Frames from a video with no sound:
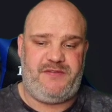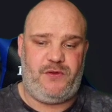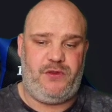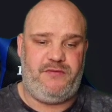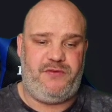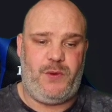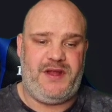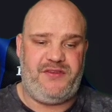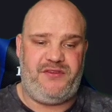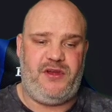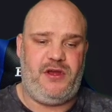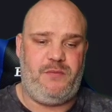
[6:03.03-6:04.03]
on them for 1
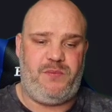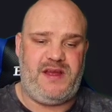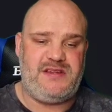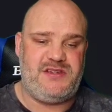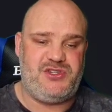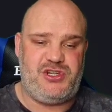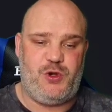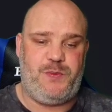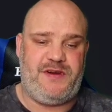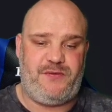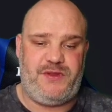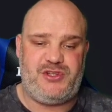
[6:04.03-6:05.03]
turn, places a shield
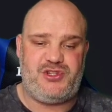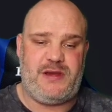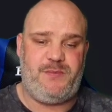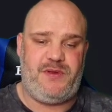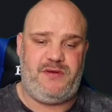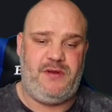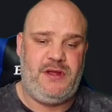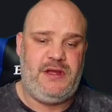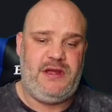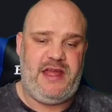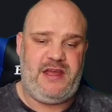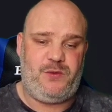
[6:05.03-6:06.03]
buff on this champion
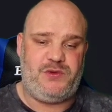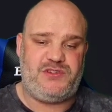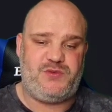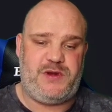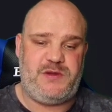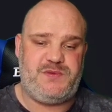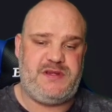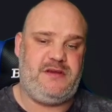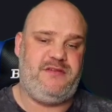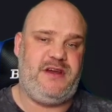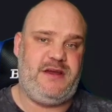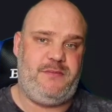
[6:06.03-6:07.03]
equal to 20%
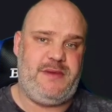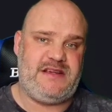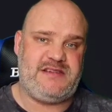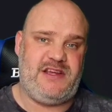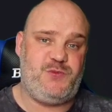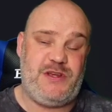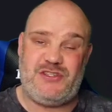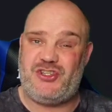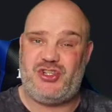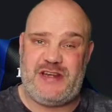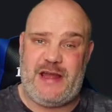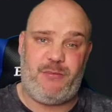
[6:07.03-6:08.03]
of her max HP. So
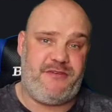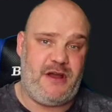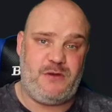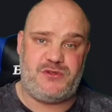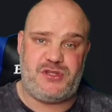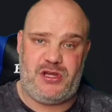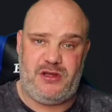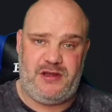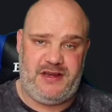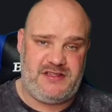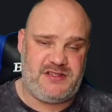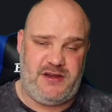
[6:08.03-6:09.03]
she now provokes
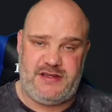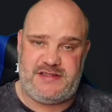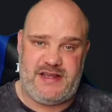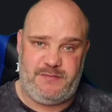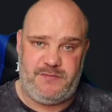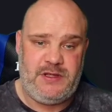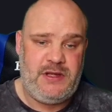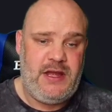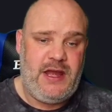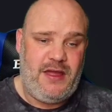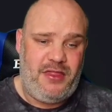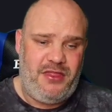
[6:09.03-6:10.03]
an entire team.
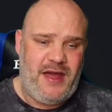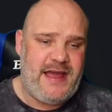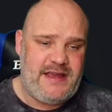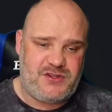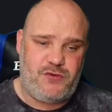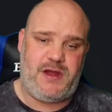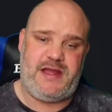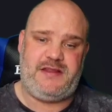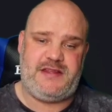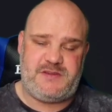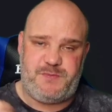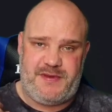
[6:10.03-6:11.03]
That is great.
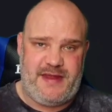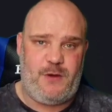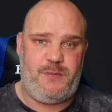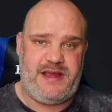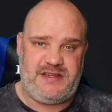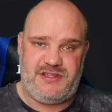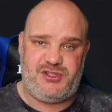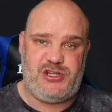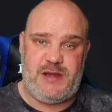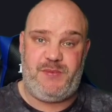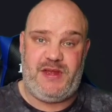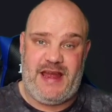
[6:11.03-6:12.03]
This now makes this
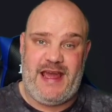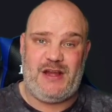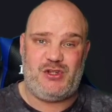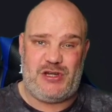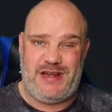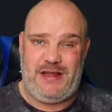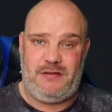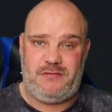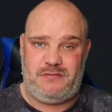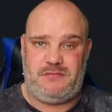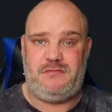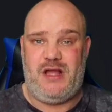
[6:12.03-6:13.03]
champion actually
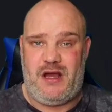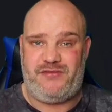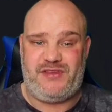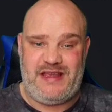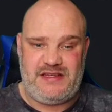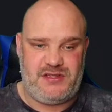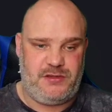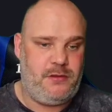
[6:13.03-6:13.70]
half decent.